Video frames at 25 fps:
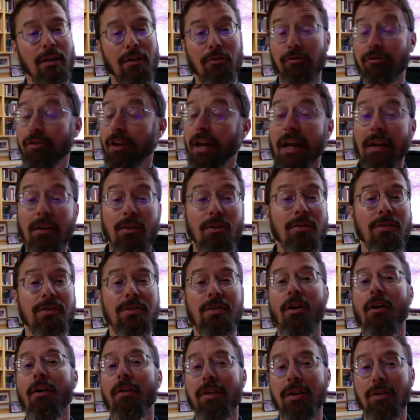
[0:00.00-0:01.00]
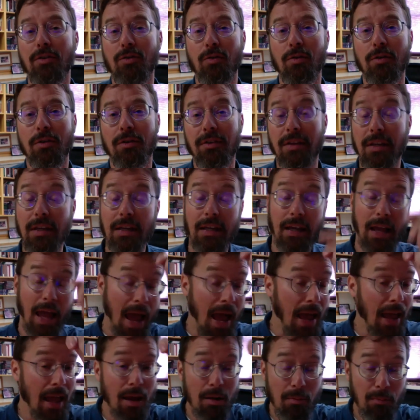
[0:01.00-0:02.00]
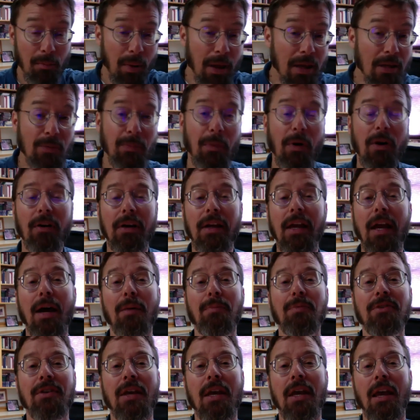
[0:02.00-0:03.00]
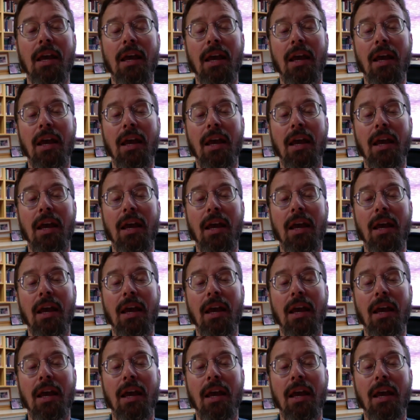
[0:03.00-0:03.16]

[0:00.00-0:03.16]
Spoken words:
flannels, all that sort of thing, baseball caps